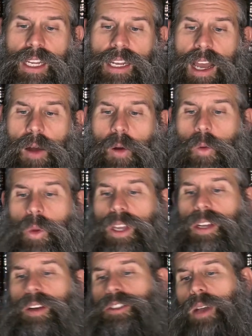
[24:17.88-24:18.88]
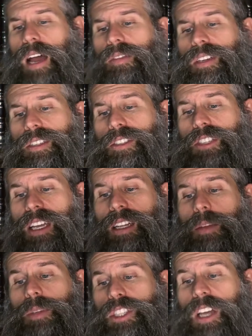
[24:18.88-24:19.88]
Now, we can also have an
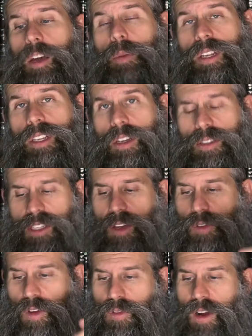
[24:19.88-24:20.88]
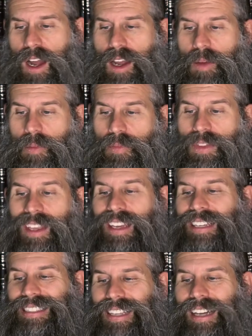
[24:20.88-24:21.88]
understanding that Mashiach ben Yosef, Ephraim,
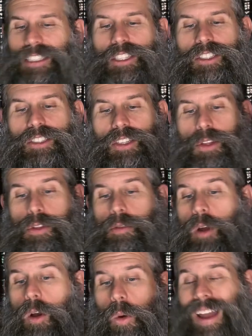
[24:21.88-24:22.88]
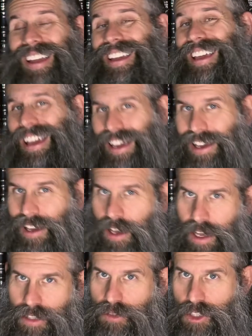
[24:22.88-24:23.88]
is not just a throwaway king,
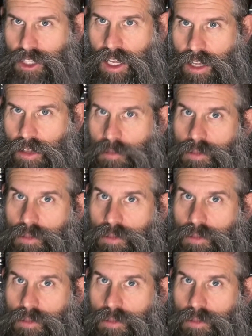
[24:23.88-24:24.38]
chas v'shalom.